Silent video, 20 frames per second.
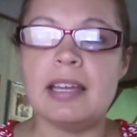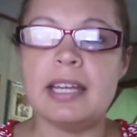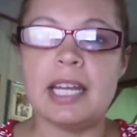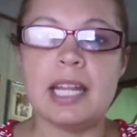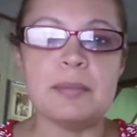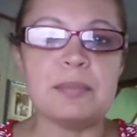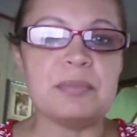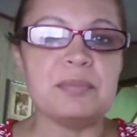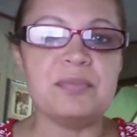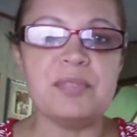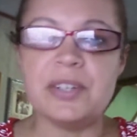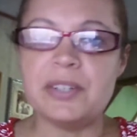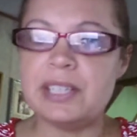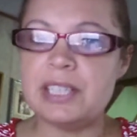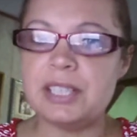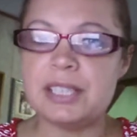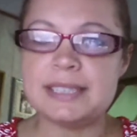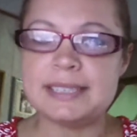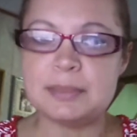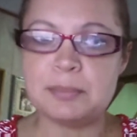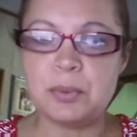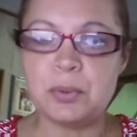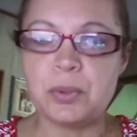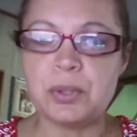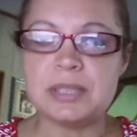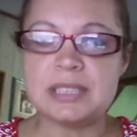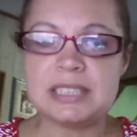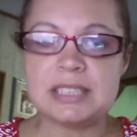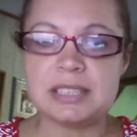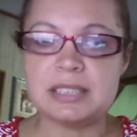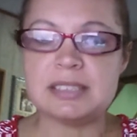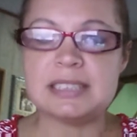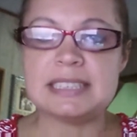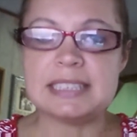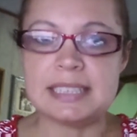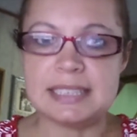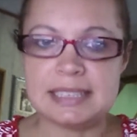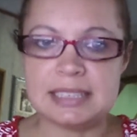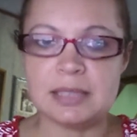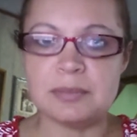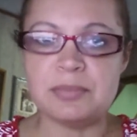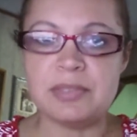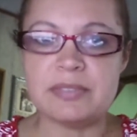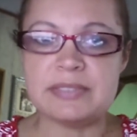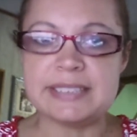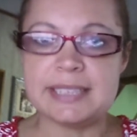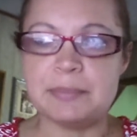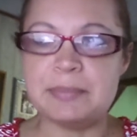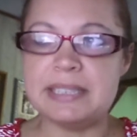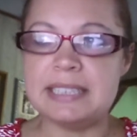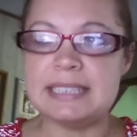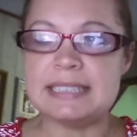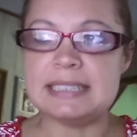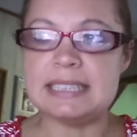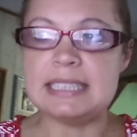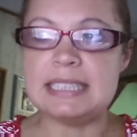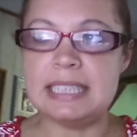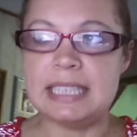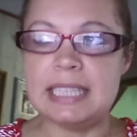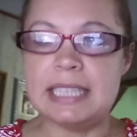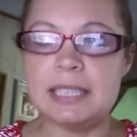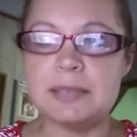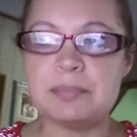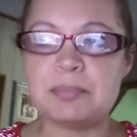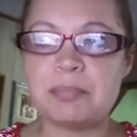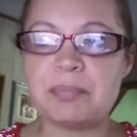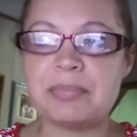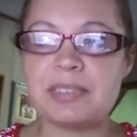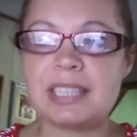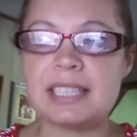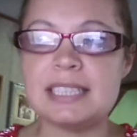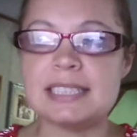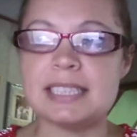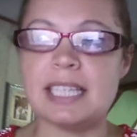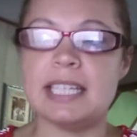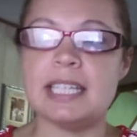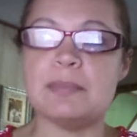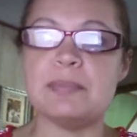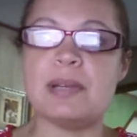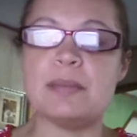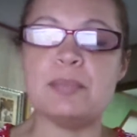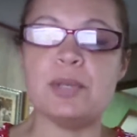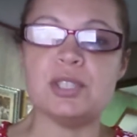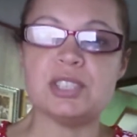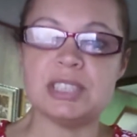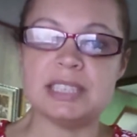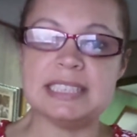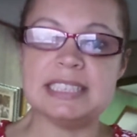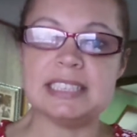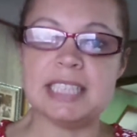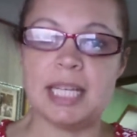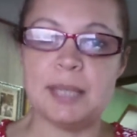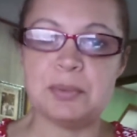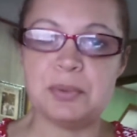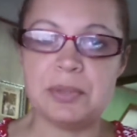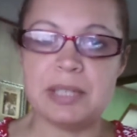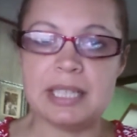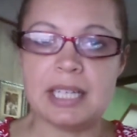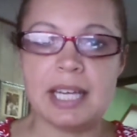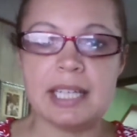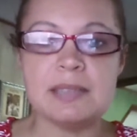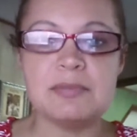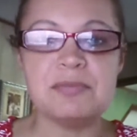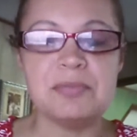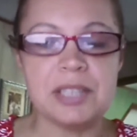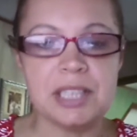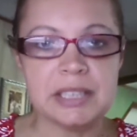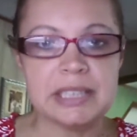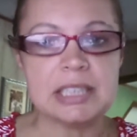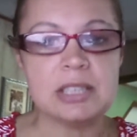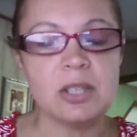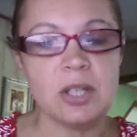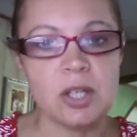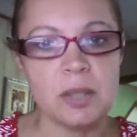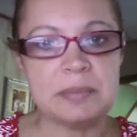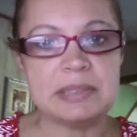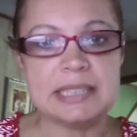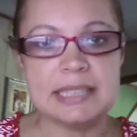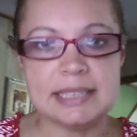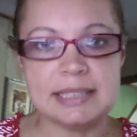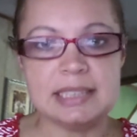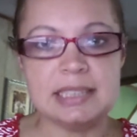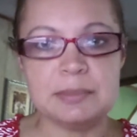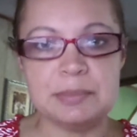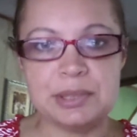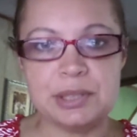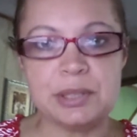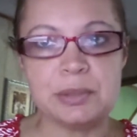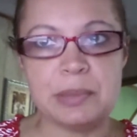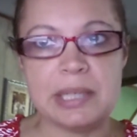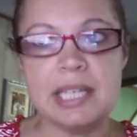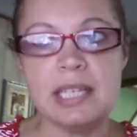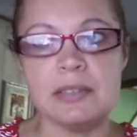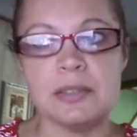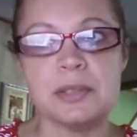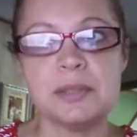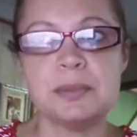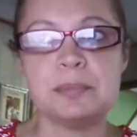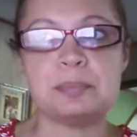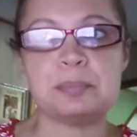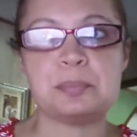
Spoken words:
I'm a very good support system if somebody is in need because I am emotionally stable and I am very calm and easy to be around.